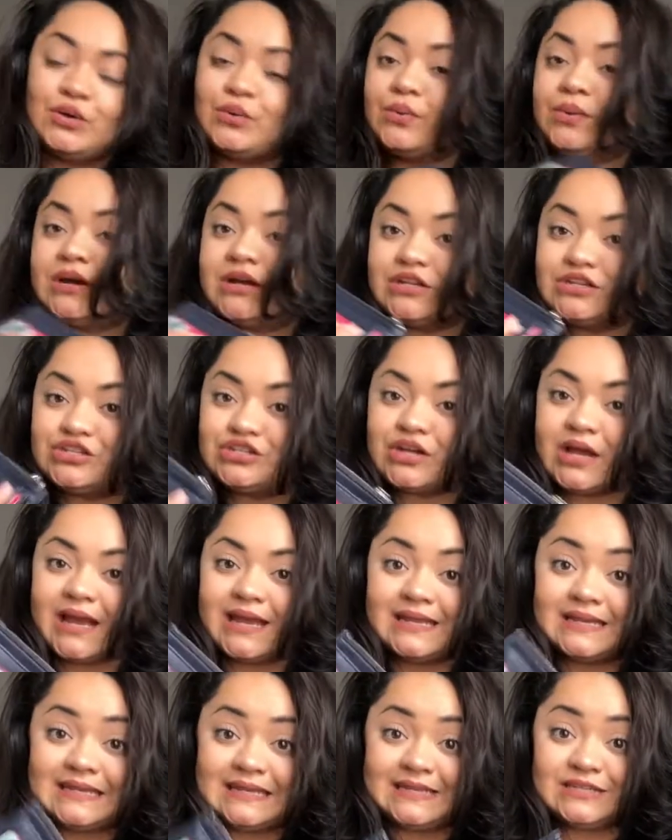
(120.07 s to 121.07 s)
which
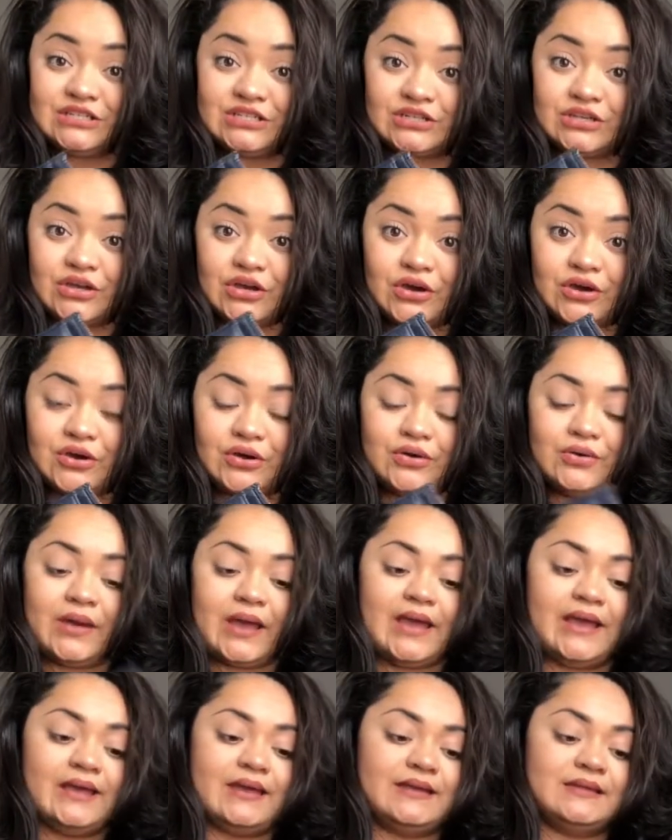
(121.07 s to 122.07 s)
I need to go
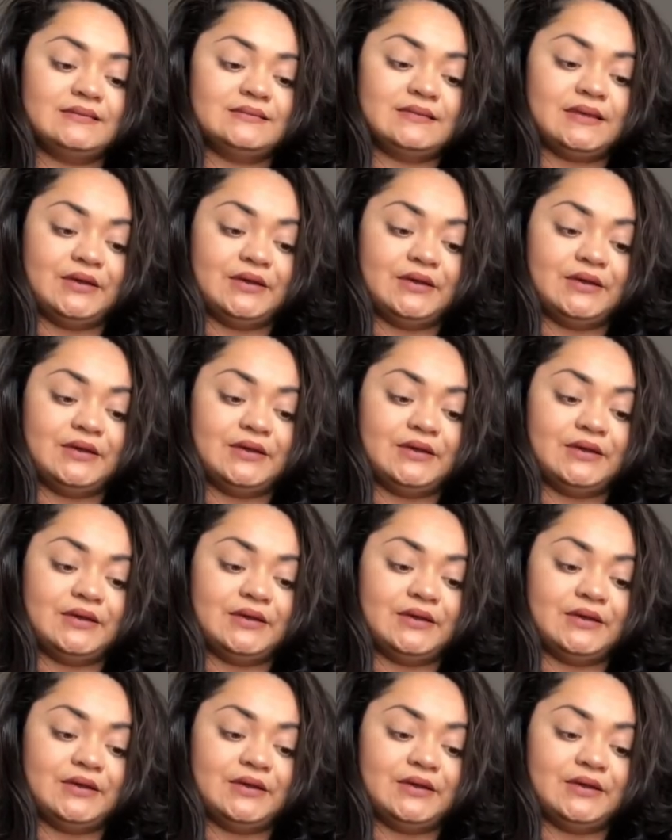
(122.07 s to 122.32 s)
and